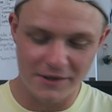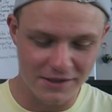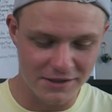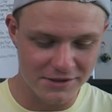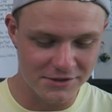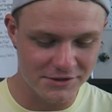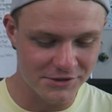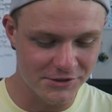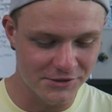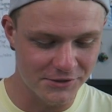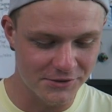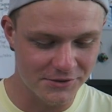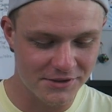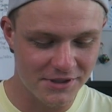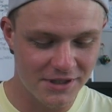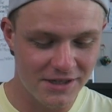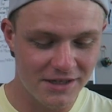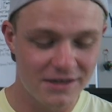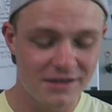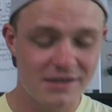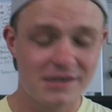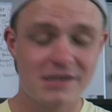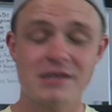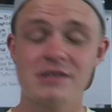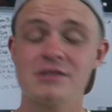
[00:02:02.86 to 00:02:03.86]
pair of shoes.
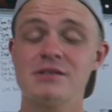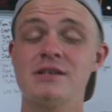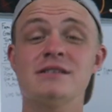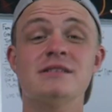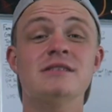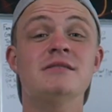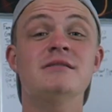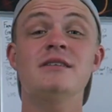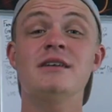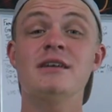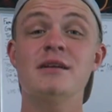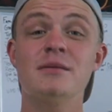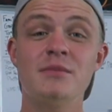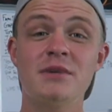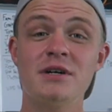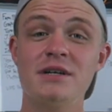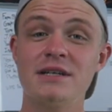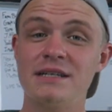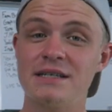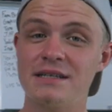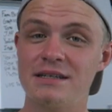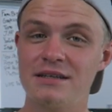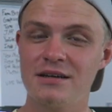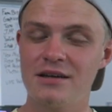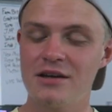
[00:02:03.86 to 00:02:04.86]
So that's a lot of
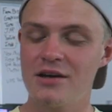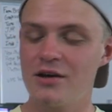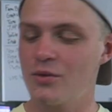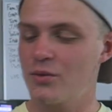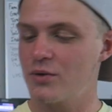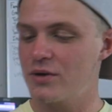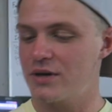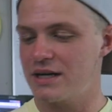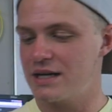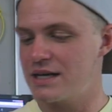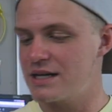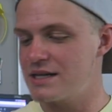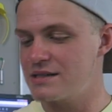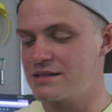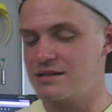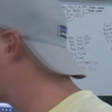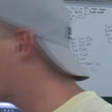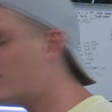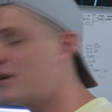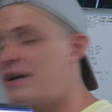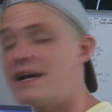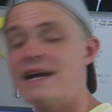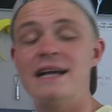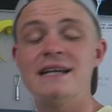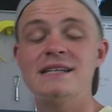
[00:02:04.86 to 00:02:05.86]
money. Whereas
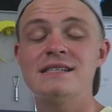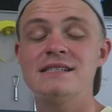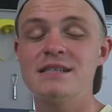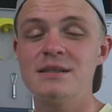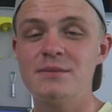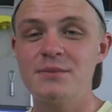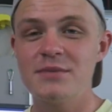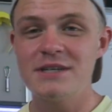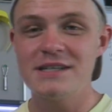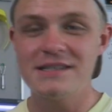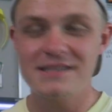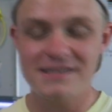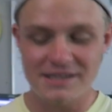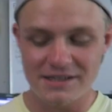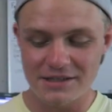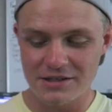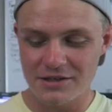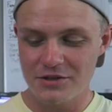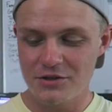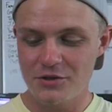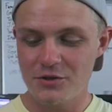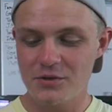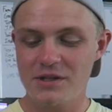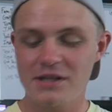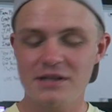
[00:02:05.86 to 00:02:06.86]
we're on
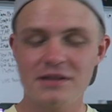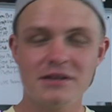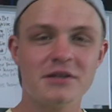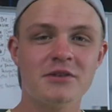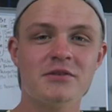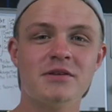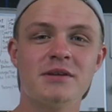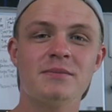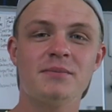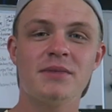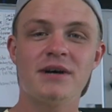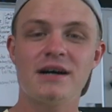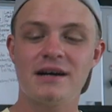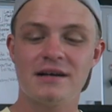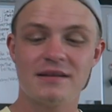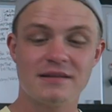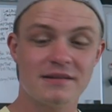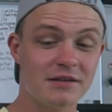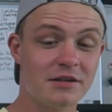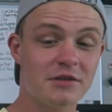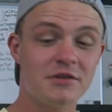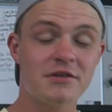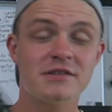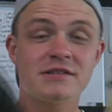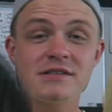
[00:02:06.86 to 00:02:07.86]
ACBC, you can literally
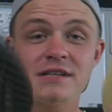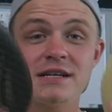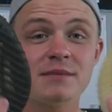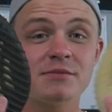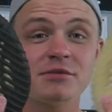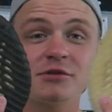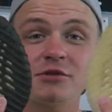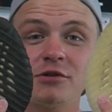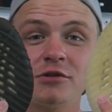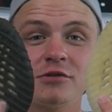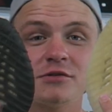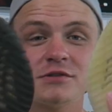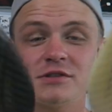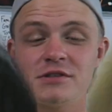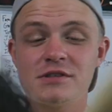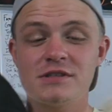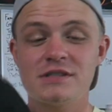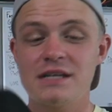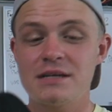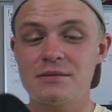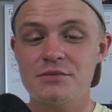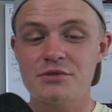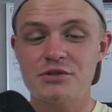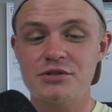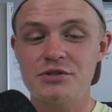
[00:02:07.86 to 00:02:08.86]
buy, they're the same soles, they're the
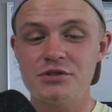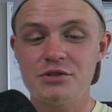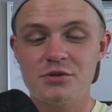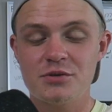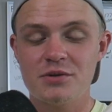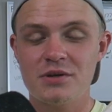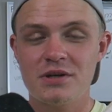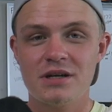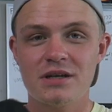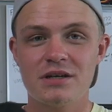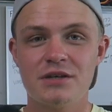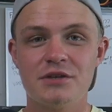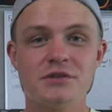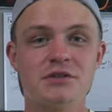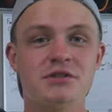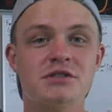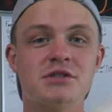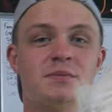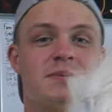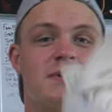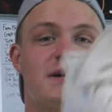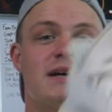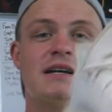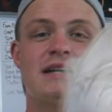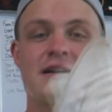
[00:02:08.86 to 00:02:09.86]
same shoe. You can
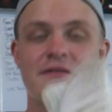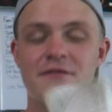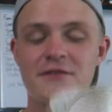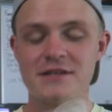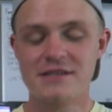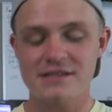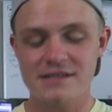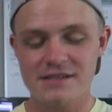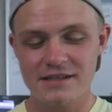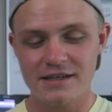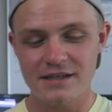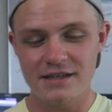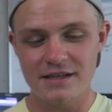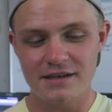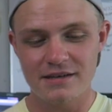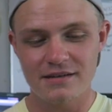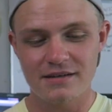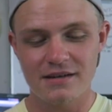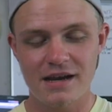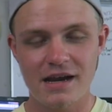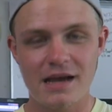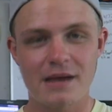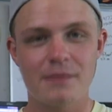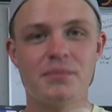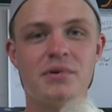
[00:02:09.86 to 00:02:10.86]
just buy a different
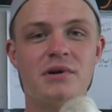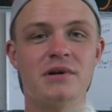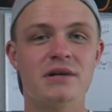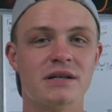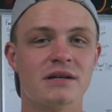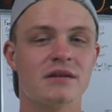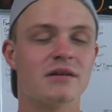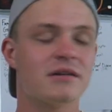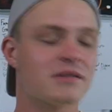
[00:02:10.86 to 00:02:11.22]
skin and put it